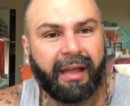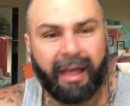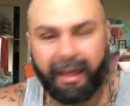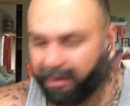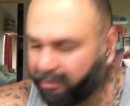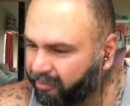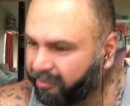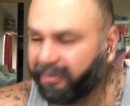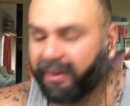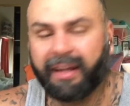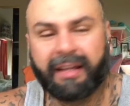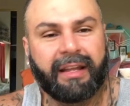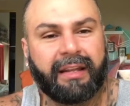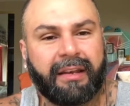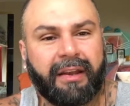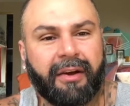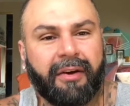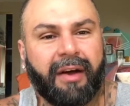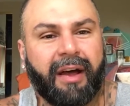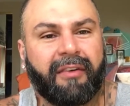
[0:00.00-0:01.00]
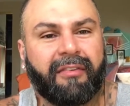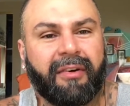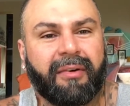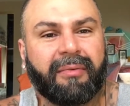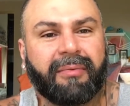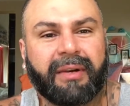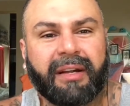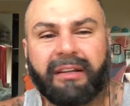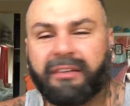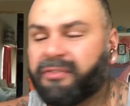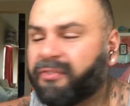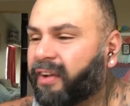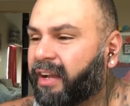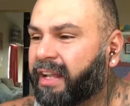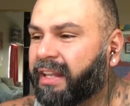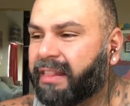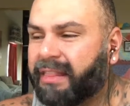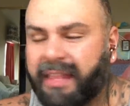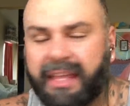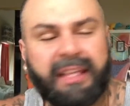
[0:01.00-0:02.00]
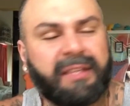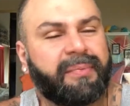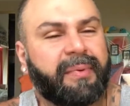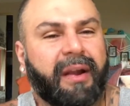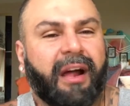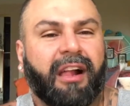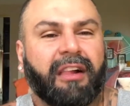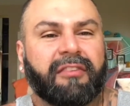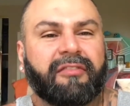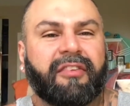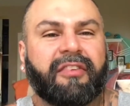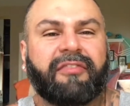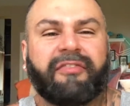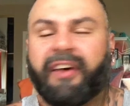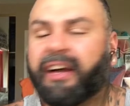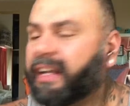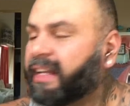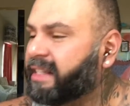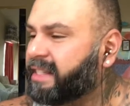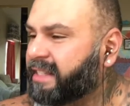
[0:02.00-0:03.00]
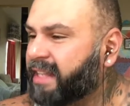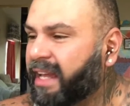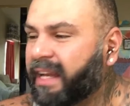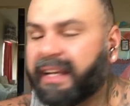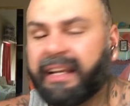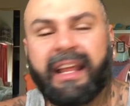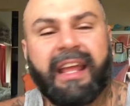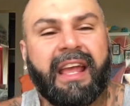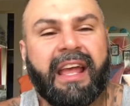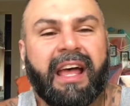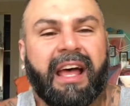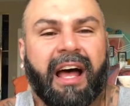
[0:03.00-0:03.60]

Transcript: I don't fucking know how everyone else fucking thinks, but all of a fucking sudden,